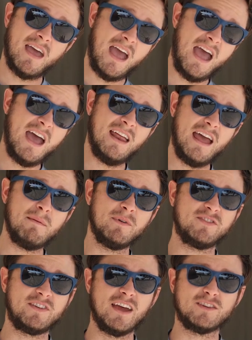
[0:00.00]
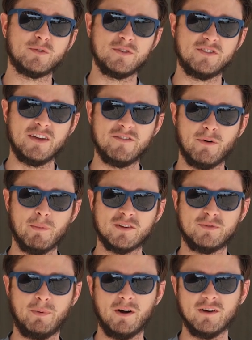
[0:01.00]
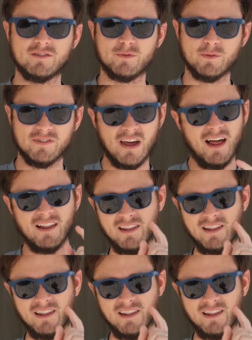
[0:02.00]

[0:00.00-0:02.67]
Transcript: and mistakes we see from experienced ones.